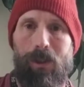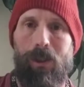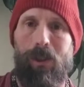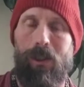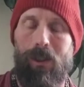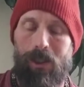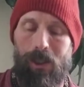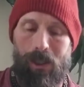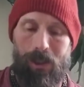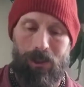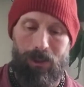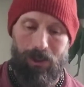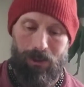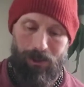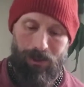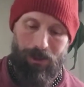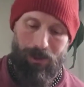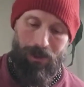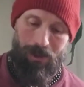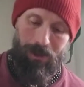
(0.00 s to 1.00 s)
Like agate
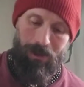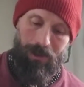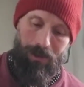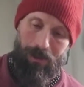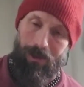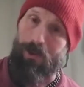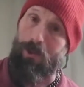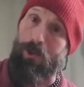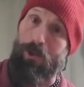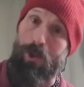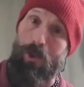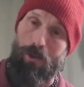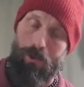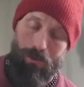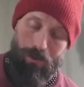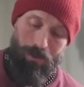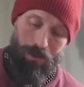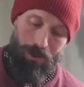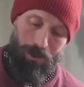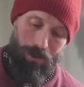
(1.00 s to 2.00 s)
is a healing
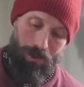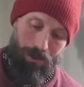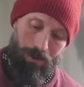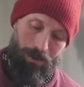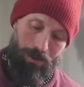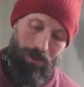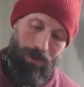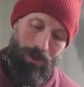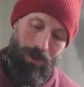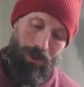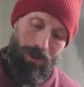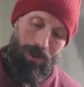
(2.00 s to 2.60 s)
stone. So